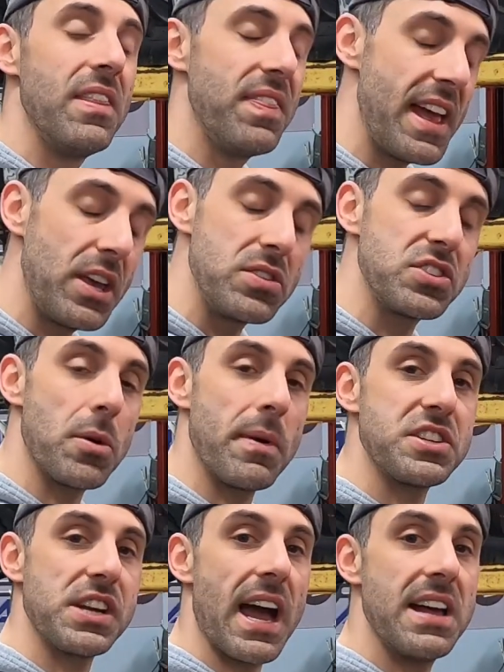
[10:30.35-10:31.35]
Thank you so
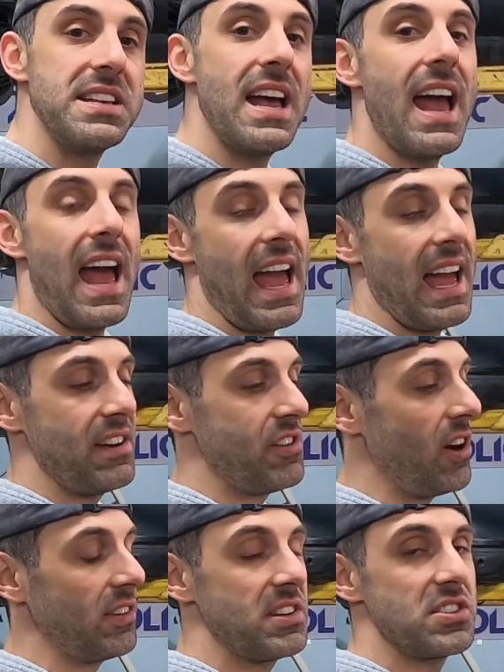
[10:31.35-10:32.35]
much, guys, and
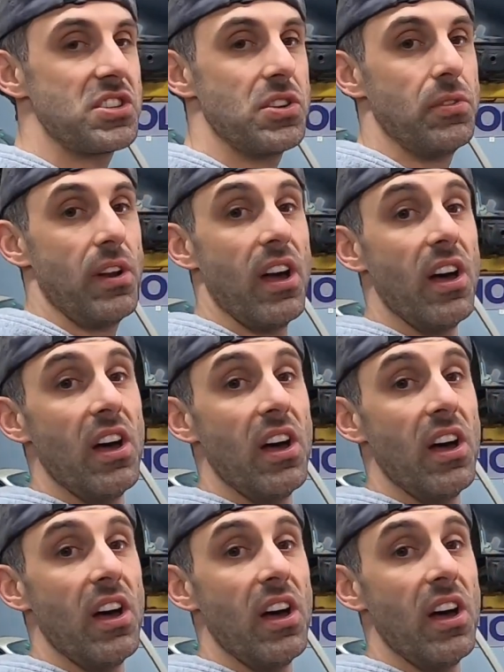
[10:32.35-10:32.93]
talk to you soon.